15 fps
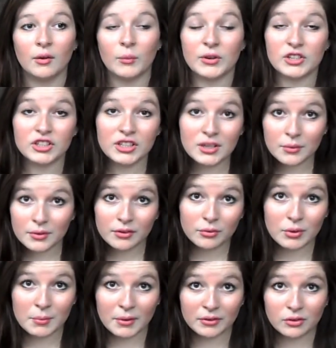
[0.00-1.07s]
when she was
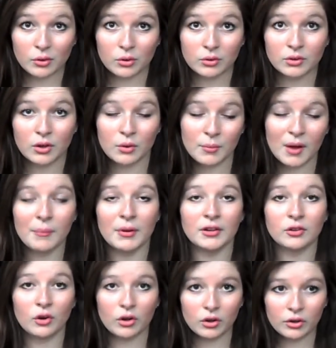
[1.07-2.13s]
3 months old, her mum
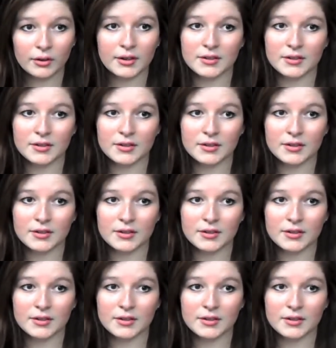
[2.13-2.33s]
had got her